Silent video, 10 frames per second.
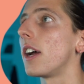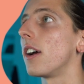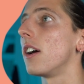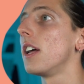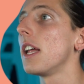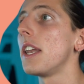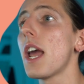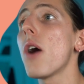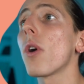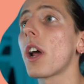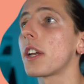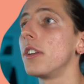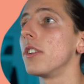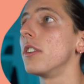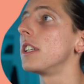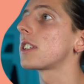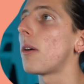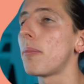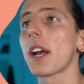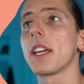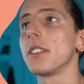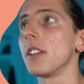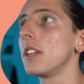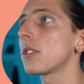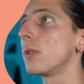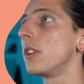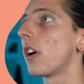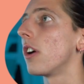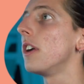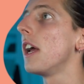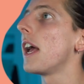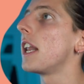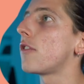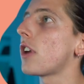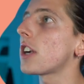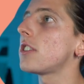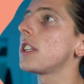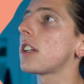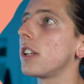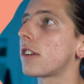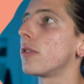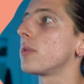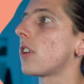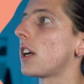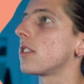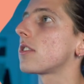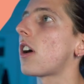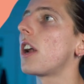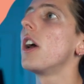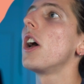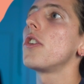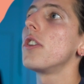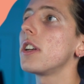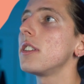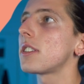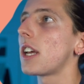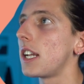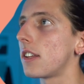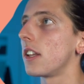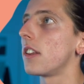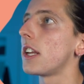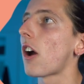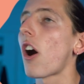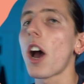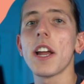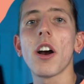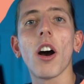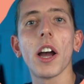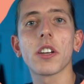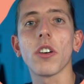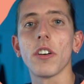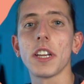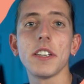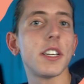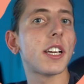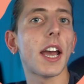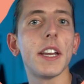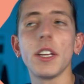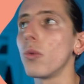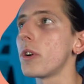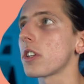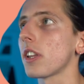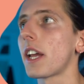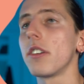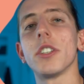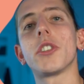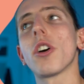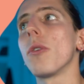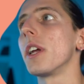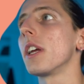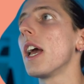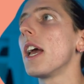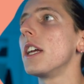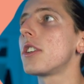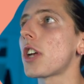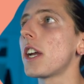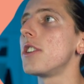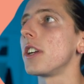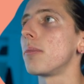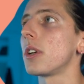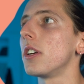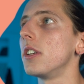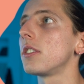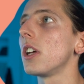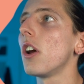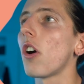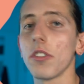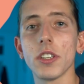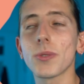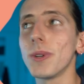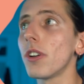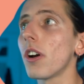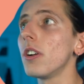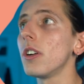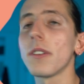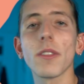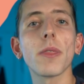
layer. Now what I can do is come back into this window, and if you actually click from side to side, you can see that the eye icon indicating which layer is showing is changing, because on this window,